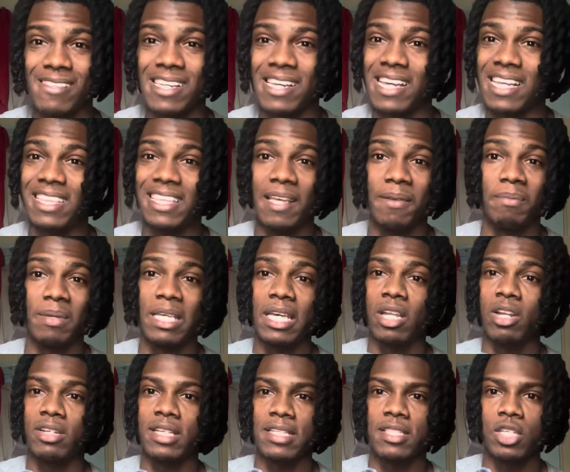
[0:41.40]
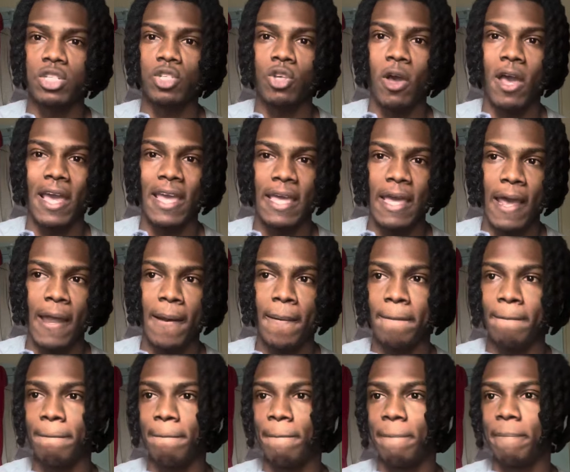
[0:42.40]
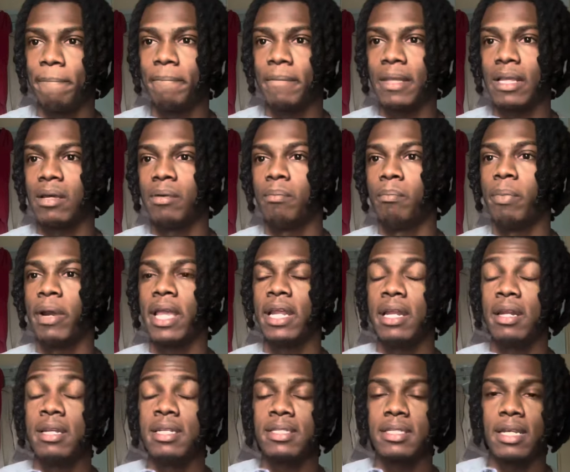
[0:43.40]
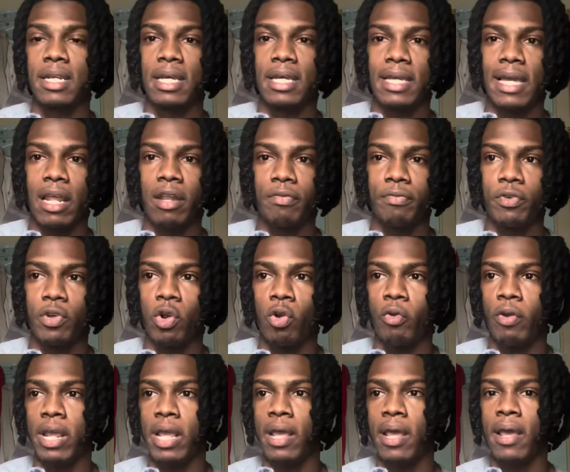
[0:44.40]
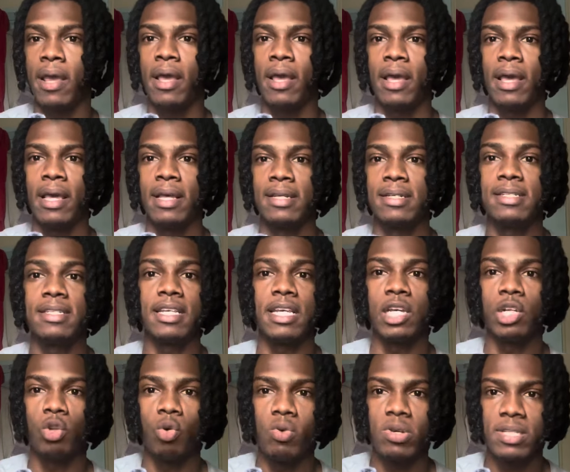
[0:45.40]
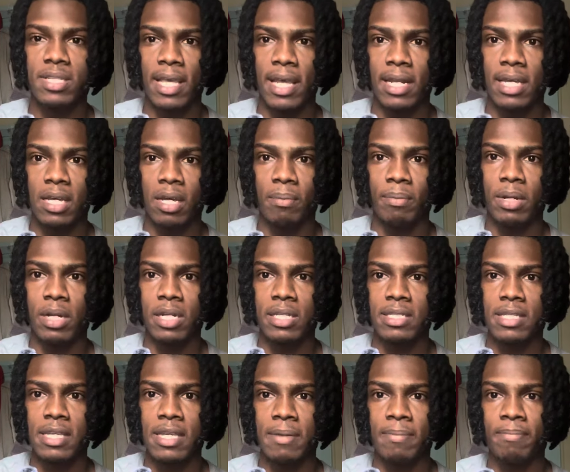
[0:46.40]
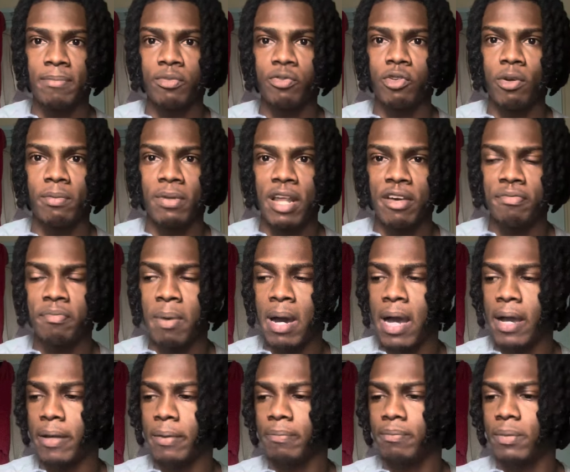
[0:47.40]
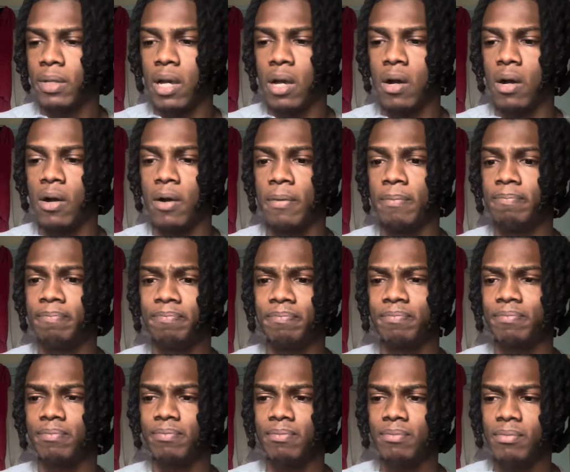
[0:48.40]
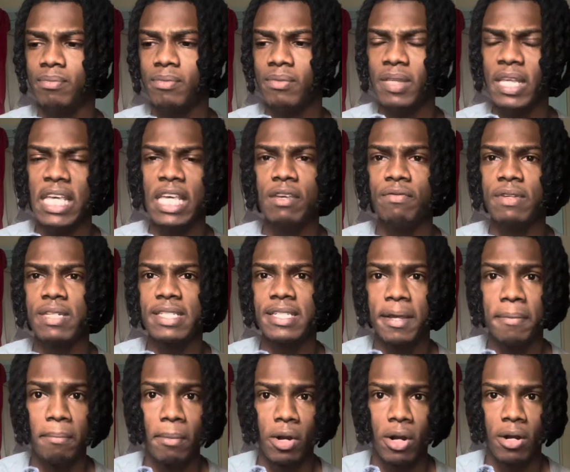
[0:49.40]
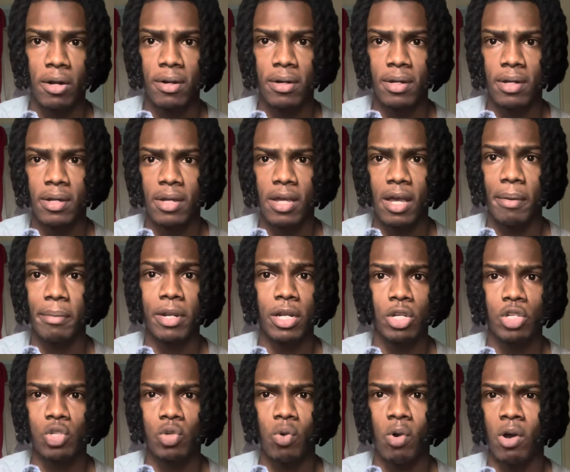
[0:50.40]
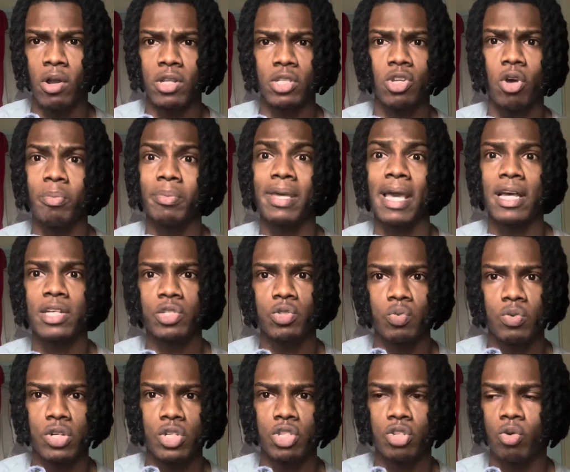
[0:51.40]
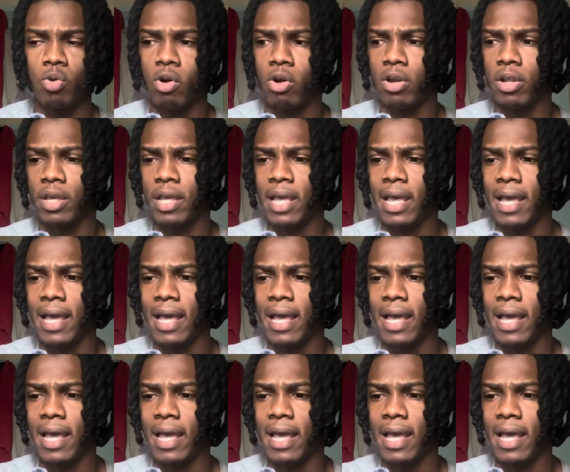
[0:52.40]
I think Mikel Arteta saw it again, bringing in the signing of Calafiori, seeing Skelly come in the team from left back, even Timber coming in the squad, Tomiyasu in the squad.